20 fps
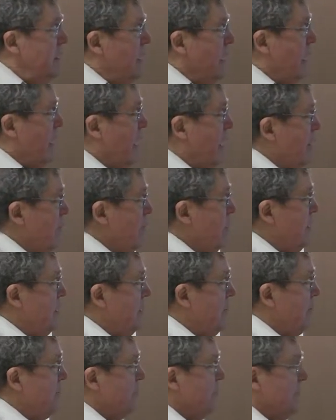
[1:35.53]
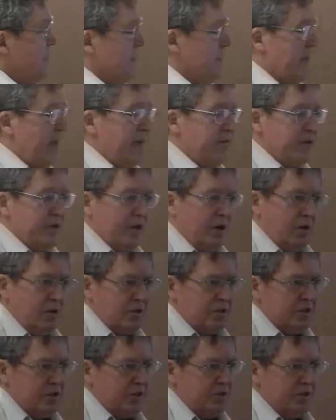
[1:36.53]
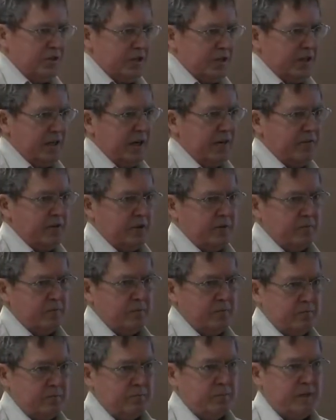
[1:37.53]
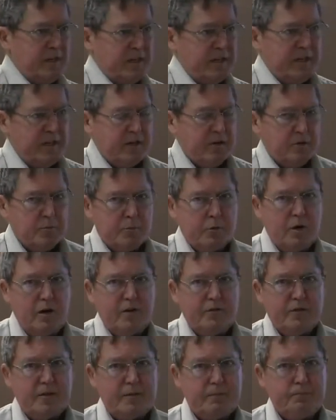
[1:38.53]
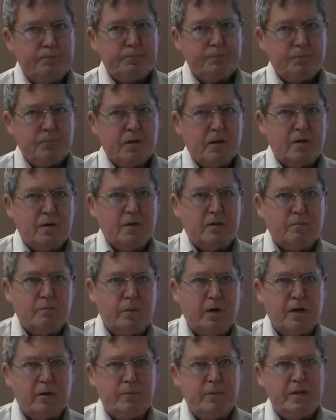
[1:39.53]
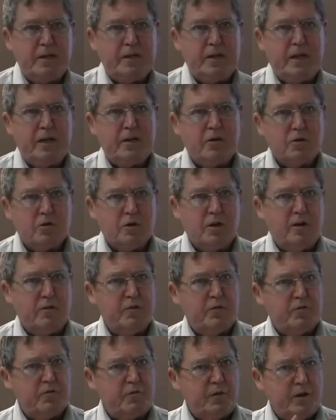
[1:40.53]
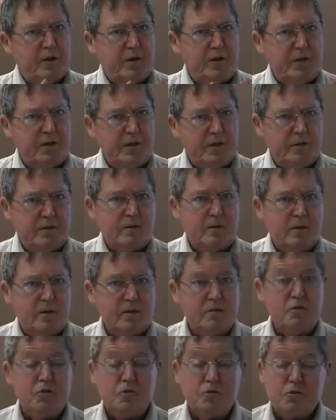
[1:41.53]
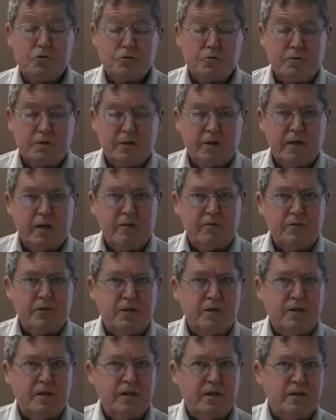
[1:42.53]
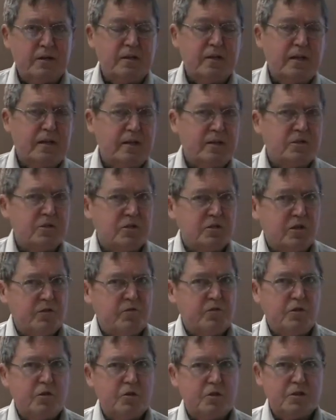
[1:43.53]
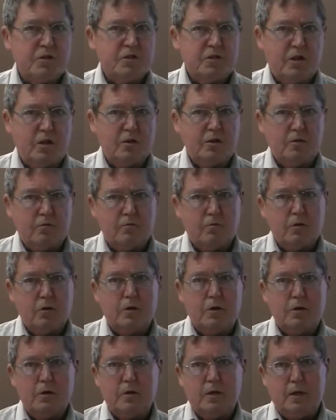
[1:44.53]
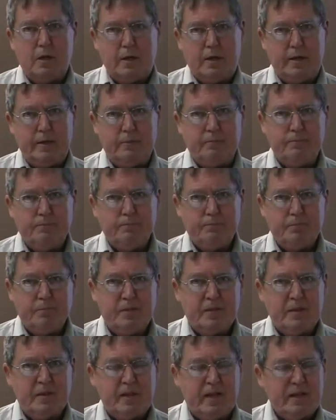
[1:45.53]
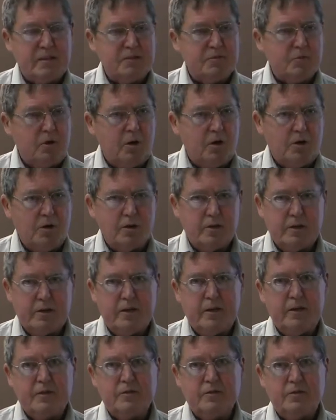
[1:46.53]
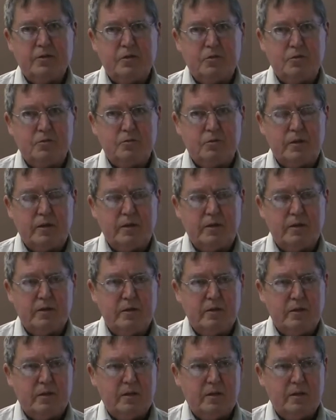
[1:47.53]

Um, David also is a covenant mediator prophet, but a mediator of a very unusual covenant in that it's focused on the royal line. That's all it has to do with.